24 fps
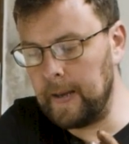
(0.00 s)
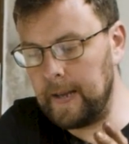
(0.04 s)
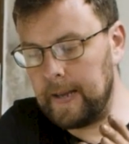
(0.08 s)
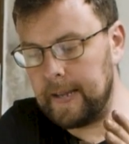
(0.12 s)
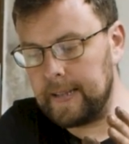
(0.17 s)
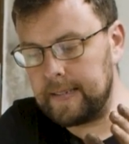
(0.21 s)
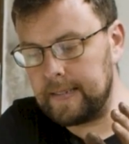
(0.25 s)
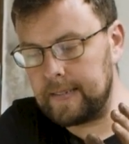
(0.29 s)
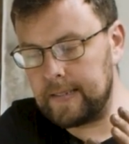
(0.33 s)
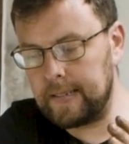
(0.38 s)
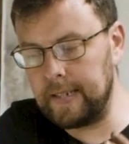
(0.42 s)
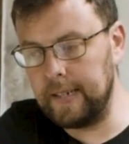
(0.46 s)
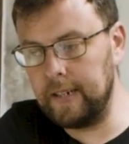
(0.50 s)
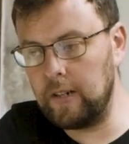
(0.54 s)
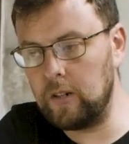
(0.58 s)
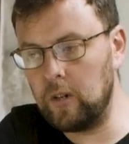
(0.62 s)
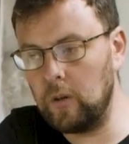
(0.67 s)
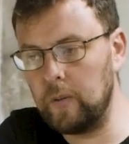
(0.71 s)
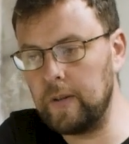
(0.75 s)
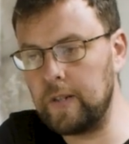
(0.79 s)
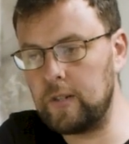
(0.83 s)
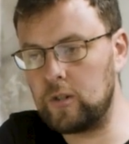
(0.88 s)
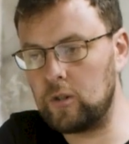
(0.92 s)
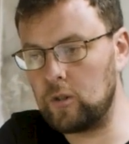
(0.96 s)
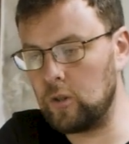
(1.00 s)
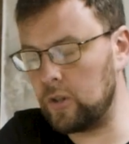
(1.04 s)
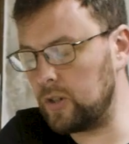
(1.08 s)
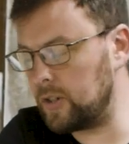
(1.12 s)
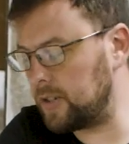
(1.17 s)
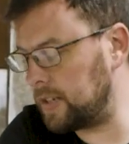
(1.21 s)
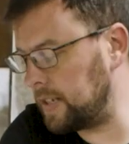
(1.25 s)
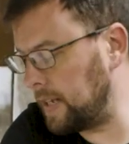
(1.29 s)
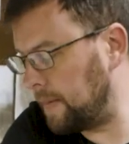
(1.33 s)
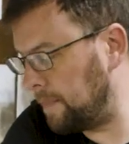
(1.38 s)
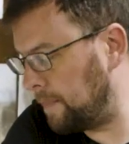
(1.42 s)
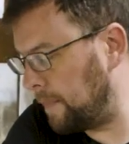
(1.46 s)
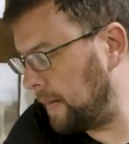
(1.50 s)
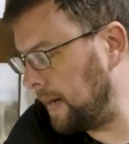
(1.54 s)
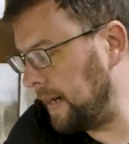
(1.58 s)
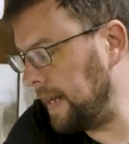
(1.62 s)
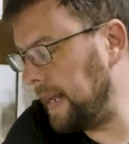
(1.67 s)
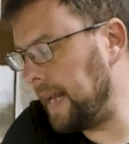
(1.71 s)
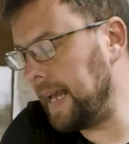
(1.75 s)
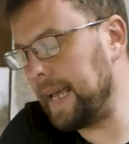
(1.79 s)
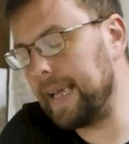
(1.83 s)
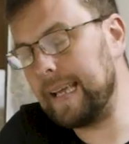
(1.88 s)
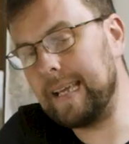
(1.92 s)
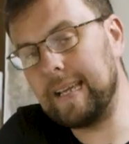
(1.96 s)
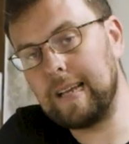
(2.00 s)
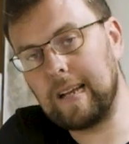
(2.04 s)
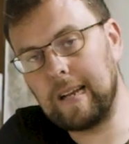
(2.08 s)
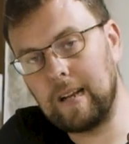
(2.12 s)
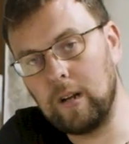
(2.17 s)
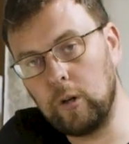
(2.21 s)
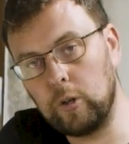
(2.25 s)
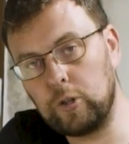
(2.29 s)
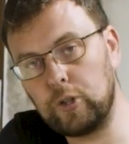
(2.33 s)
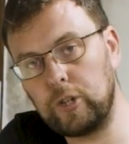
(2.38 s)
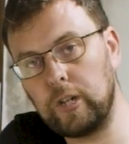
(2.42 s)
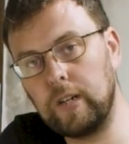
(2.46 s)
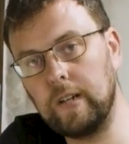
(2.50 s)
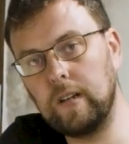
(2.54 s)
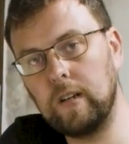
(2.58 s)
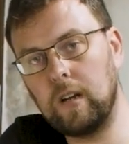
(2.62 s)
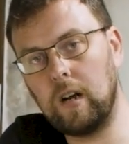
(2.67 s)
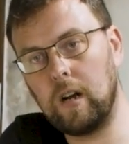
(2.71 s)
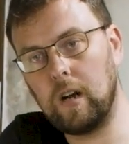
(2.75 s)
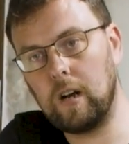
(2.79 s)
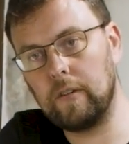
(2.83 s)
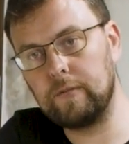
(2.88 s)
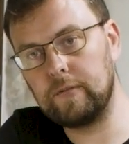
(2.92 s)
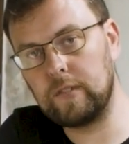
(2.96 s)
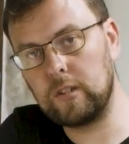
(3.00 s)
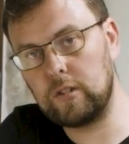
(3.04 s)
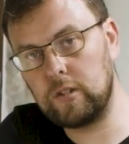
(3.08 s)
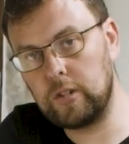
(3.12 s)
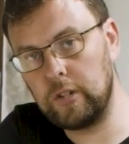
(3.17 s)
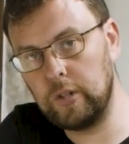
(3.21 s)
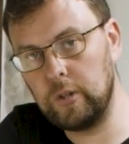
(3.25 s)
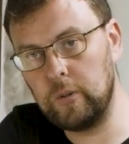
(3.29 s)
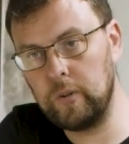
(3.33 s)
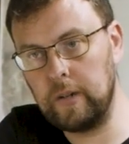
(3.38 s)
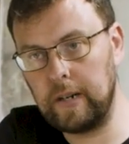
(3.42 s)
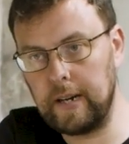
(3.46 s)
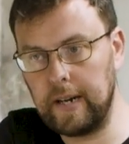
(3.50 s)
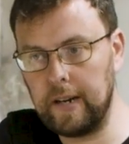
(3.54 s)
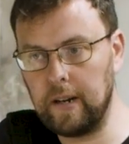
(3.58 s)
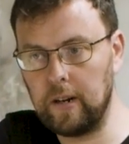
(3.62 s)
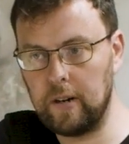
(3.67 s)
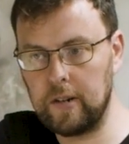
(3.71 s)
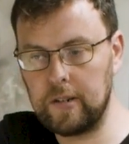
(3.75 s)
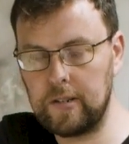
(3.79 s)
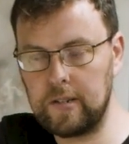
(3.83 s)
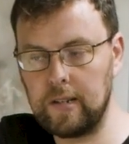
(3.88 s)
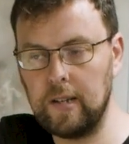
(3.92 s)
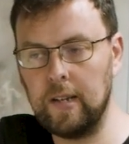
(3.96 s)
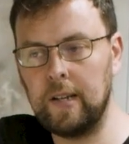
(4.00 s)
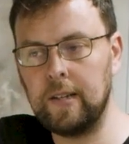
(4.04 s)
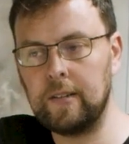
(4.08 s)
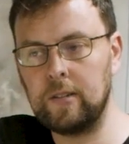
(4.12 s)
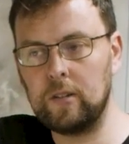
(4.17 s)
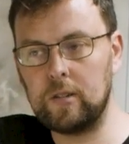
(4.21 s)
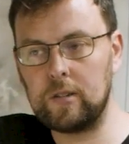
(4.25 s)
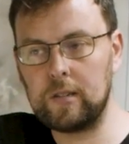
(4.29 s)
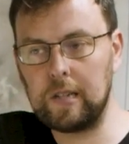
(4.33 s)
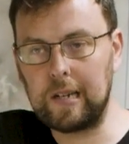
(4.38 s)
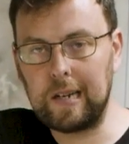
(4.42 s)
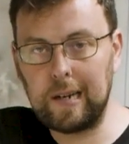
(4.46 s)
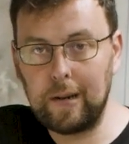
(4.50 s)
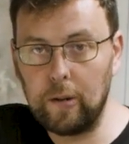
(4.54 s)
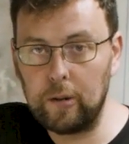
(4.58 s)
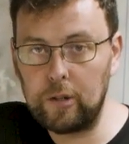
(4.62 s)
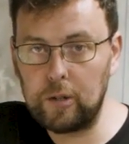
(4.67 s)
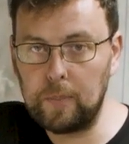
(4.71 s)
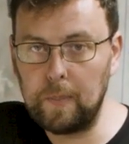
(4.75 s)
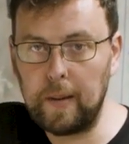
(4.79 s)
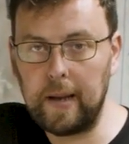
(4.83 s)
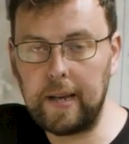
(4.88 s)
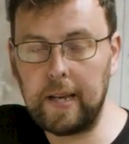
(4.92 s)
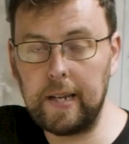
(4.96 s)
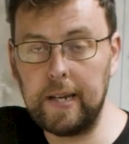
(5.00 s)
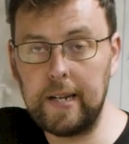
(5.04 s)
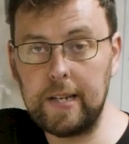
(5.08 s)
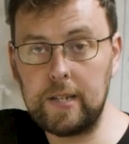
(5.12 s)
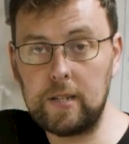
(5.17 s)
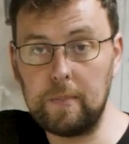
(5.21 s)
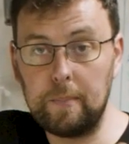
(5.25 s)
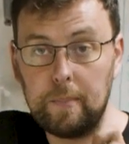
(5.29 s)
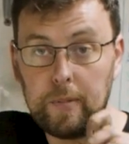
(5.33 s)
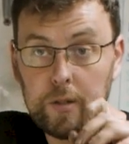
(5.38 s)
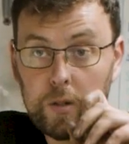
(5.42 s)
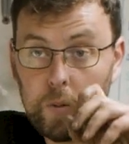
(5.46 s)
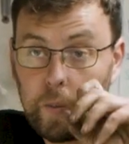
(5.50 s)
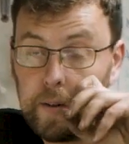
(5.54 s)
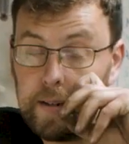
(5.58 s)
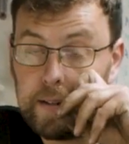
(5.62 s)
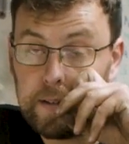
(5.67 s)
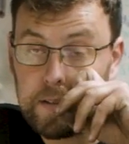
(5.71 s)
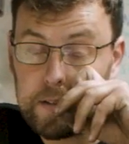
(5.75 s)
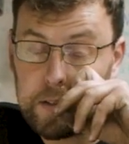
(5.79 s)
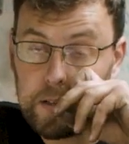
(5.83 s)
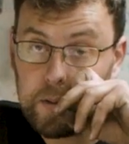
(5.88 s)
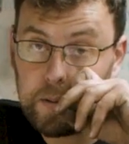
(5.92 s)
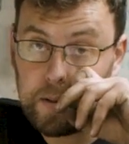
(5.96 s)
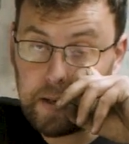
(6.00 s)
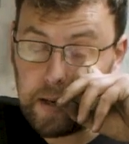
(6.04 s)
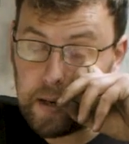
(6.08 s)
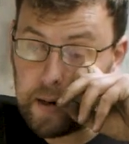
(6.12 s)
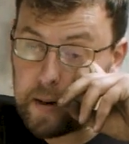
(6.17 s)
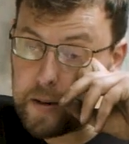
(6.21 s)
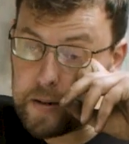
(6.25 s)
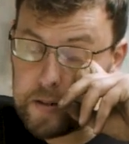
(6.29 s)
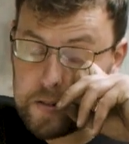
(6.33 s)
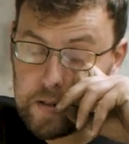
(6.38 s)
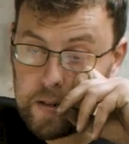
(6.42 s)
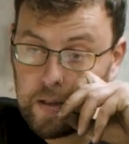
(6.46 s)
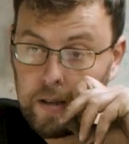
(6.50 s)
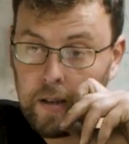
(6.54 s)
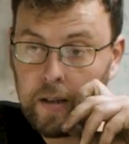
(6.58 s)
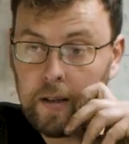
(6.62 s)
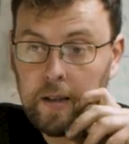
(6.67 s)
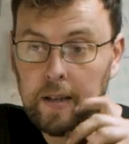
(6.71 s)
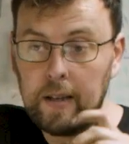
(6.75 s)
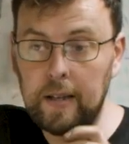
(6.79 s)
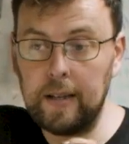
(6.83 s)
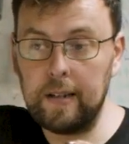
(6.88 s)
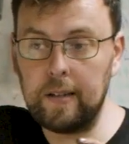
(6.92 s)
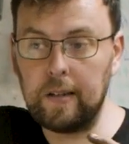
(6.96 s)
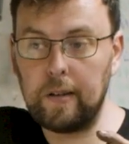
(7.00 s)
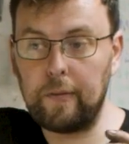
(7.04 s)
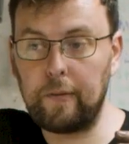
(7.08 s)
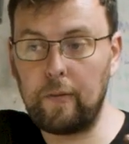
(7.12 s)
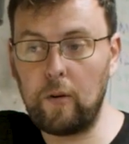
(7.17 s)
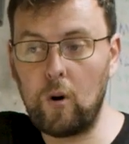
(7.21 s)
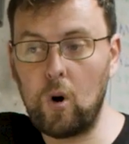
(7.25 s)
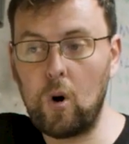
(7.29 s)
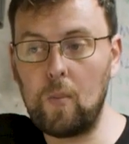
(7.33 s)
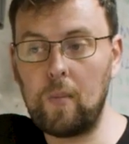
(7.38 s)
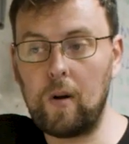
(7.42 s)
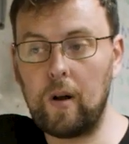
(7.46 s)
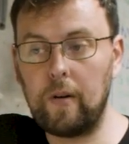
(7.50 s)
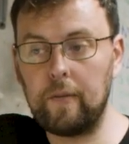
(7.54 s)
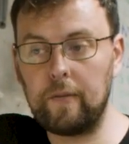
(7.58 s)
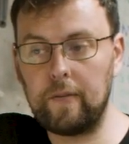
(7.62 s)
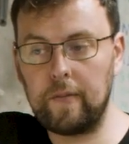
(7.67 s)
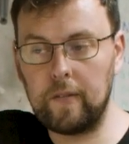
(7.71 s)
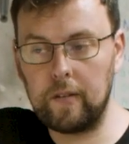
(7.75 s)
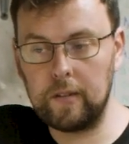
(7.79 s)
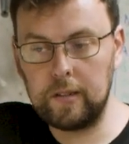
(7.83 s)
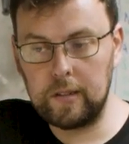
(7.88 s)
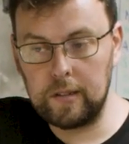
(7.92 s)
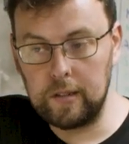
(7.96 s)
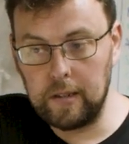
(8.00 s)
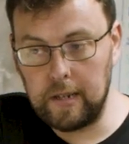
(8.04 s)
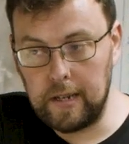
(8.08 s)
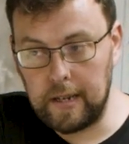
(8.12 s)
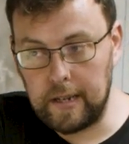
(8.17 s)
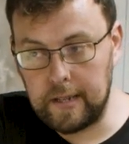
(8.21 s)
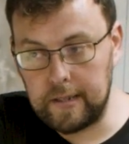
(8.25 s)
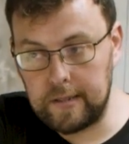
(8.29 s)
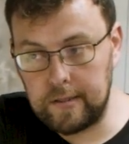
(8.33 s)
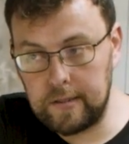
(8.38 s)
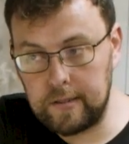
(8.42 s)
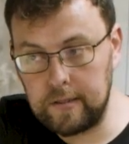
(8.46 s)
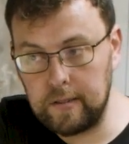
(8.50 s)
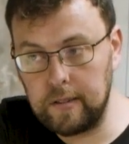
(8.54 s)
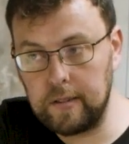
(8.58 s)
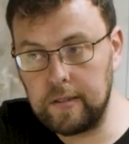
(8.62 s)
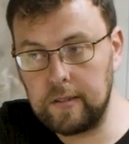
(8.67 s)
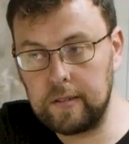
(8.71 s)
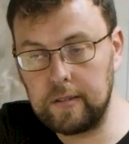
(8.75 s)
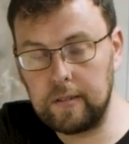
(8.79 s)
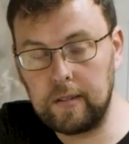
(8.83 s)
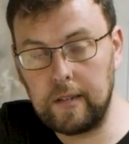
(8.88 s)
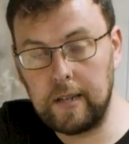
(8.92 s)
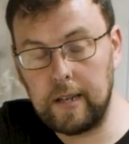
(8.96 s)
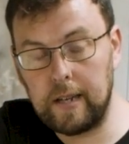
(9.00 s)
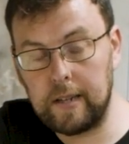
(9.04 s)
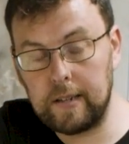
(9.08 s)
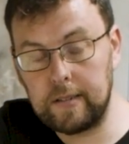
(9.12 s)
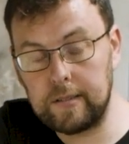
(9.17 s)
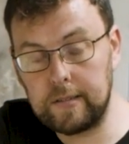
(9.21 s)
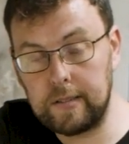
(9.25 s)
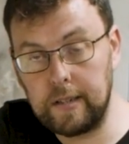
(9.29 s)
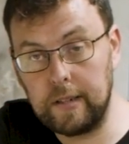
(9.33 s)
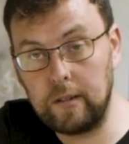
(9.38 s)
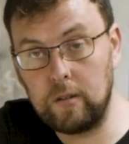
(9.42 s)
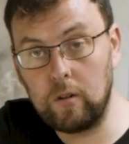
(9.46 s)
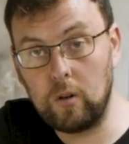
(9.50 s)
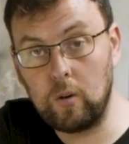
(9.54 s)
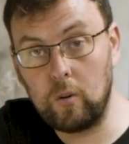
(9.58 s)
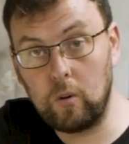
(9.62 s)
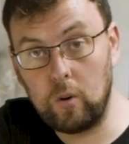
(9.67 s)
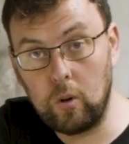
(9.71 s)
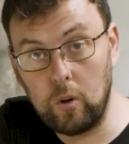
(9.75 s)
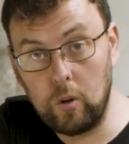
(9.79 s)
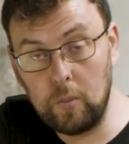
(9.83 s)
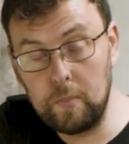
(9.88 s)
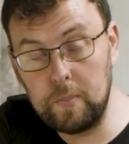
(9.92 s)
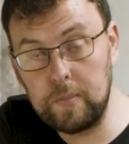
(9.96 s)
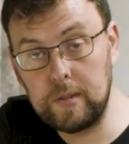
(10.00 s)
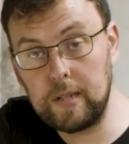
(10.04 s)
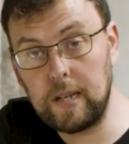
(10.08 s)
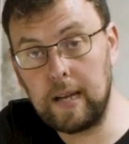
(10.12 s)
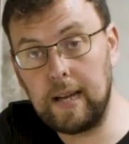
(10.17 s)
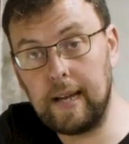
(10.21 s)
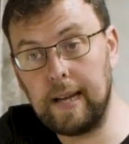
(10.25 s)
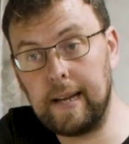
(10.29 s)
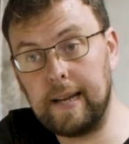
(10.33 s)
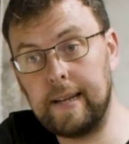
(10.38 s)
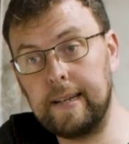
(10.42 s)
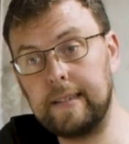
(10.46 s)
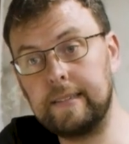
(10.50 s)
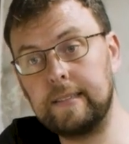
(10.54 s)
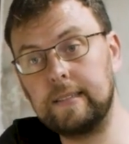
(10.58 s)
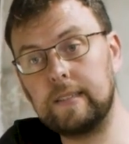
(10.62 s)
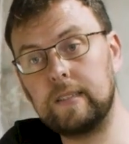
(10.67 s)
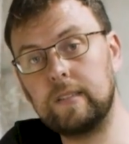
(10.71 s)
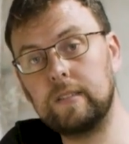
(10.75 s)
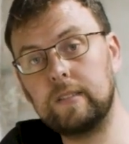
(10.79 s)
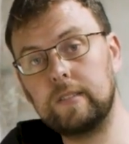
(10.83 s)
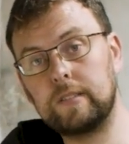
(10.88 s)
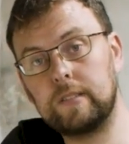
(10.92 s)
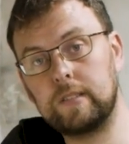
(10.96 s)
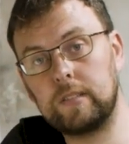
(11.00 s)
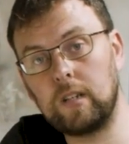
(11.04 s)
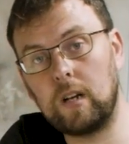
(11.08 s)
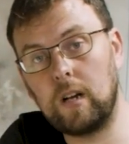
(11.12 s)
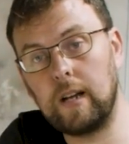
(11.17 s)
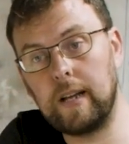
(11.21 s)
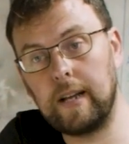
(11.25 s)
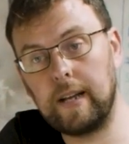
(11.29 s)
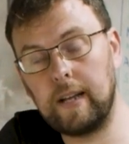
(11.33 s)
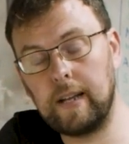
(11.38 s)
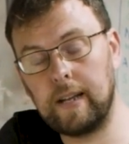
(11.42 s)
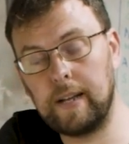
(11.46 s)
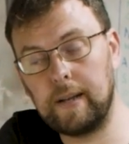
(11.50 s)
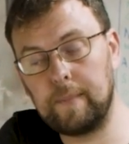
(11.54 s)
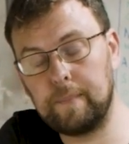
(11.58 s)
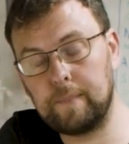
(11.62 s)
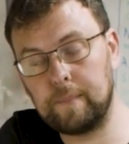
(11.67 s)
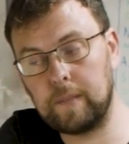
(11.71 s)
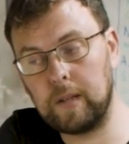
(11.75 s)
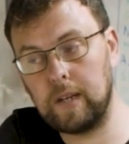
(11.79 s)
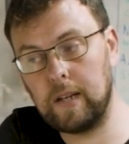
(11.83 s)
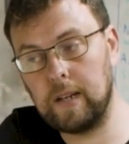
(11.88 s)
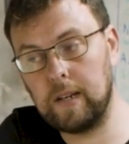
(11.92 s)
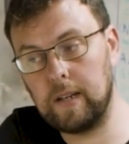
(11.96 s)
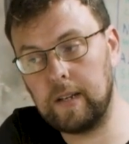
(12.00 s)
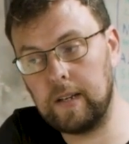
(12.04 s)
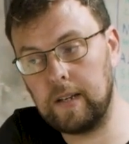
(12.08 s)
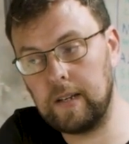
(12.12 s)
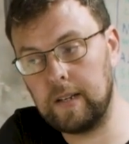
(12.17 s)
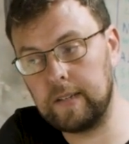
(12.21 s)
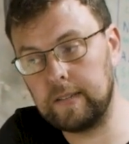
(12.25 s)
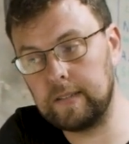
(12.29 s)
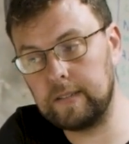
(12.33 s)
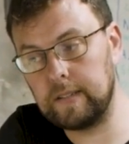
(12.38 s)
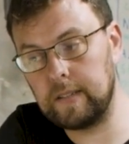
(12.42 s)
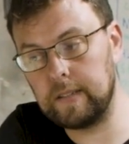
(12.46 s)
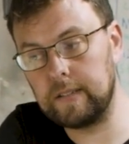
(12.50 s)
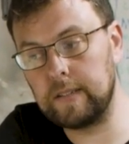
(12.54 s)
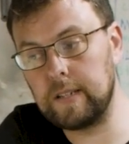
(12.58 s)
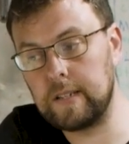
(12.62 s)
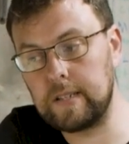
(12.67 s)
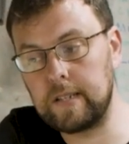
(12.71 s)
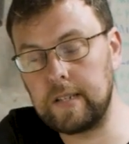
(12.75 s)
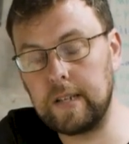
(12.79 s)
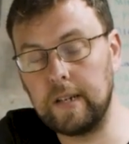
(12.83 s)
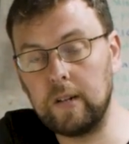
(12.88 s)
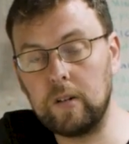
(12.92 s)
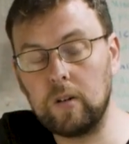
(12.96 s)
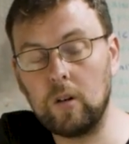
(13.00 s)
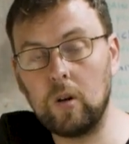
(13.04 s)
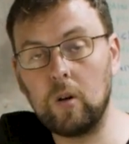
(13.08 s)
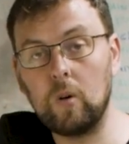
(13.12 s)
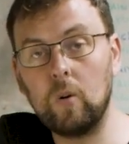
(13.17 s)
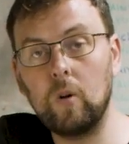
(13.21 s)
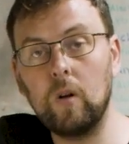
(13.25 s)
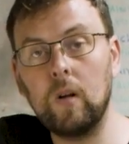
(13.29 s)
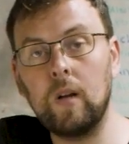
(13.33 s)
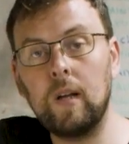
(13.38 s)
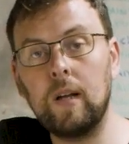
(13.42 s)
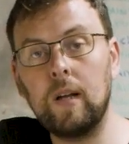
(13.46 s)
And synchro is just simply a clutching of the two gears. There's a clutch mechanism between the two gears in the form of synchro hubs and the synchro